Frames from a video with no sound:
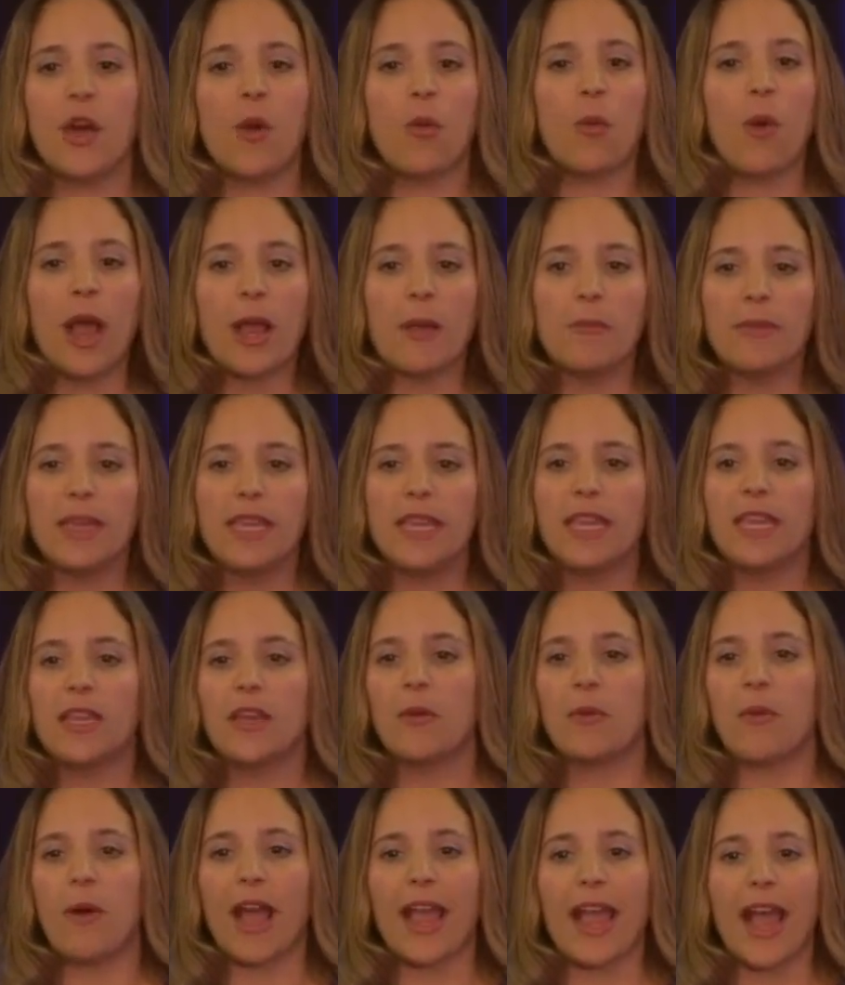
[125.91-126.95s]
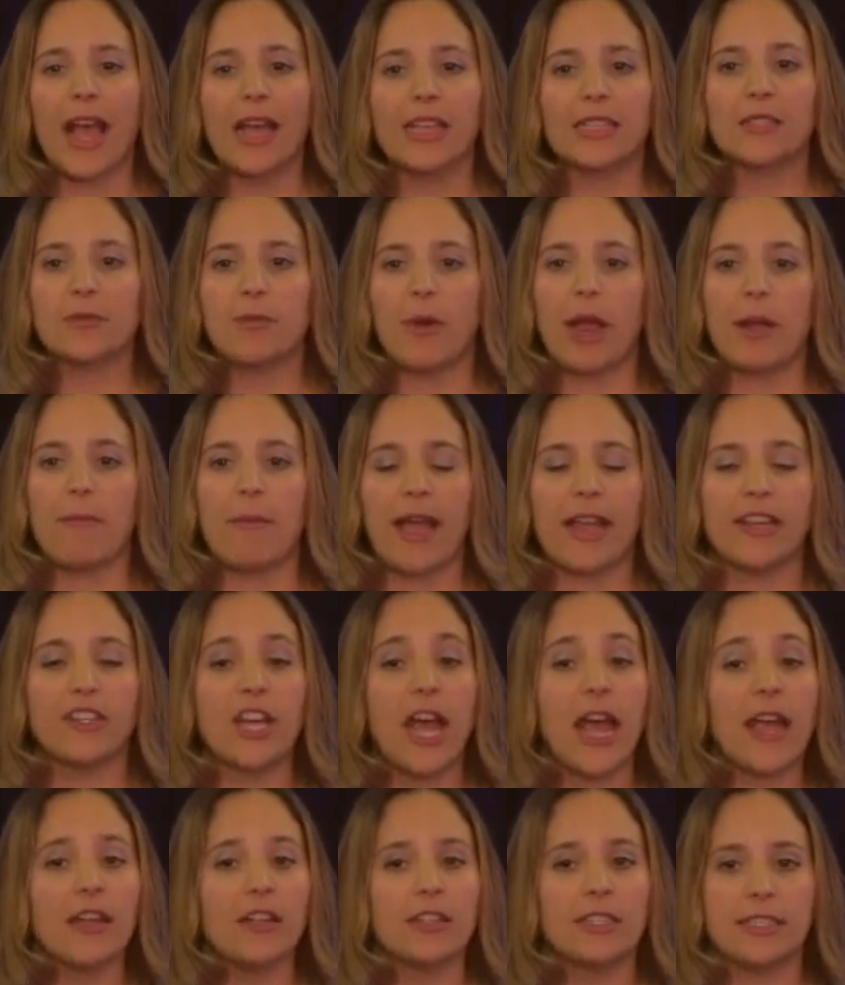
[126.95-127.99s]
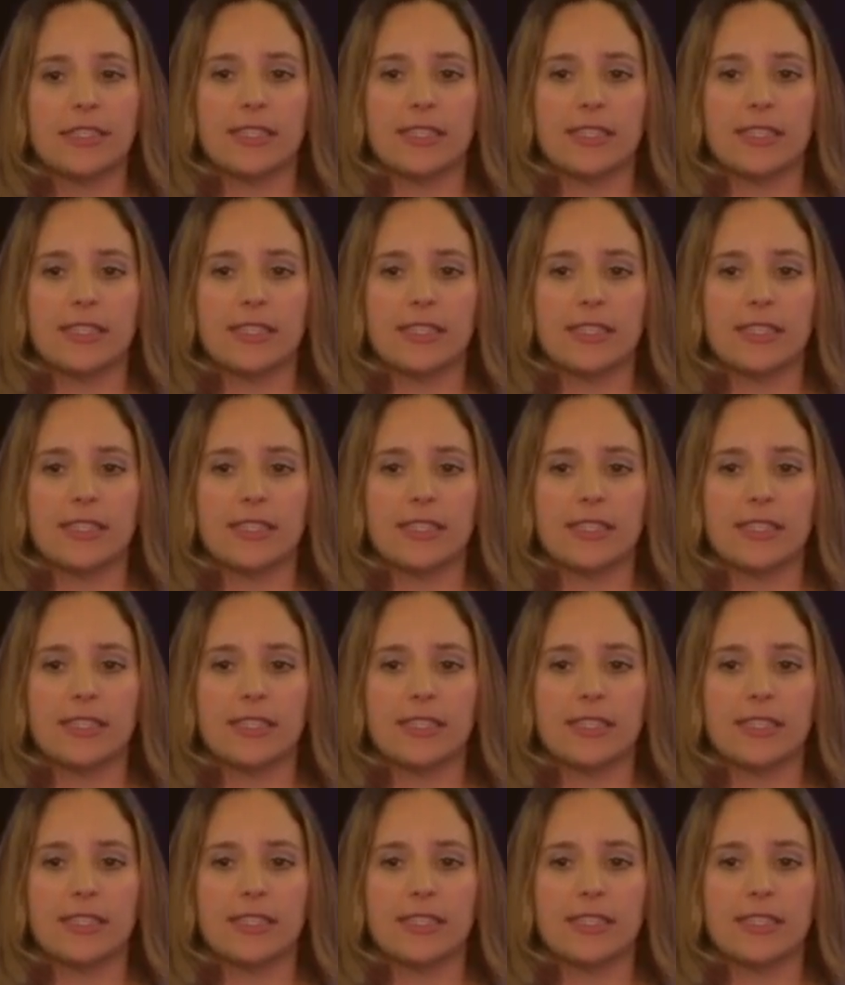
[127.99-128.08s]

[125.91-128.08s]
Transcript: Why me? Why us? Why my child?